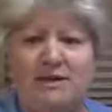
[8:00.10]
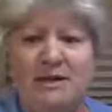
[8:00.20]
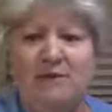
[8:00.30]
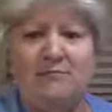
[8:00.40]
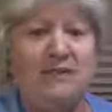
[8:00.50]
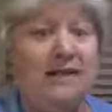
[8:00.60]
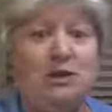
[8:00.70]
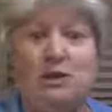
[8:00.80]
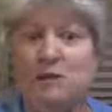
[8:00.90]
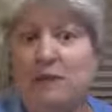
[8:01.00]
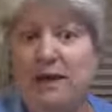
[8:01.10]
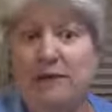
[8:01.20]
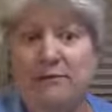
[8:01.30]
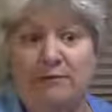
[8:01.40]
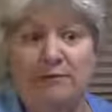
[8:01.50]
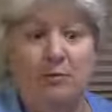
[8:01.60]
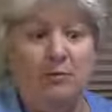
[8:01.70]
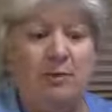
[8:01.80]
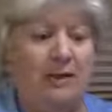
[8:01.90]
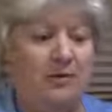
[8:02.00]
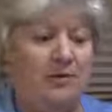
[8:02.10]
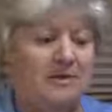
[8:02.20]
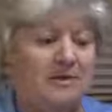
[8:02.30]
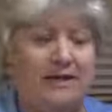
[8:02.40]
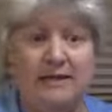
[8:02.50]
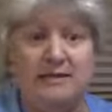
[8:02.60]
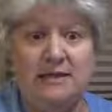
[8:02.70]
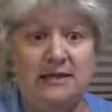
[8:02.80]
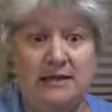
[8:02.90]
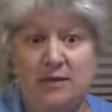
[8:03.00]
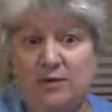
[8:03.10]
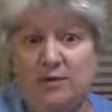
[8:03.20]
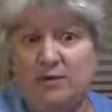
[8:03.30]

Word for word: um, today she was playing, we were playing with this today inside like it was her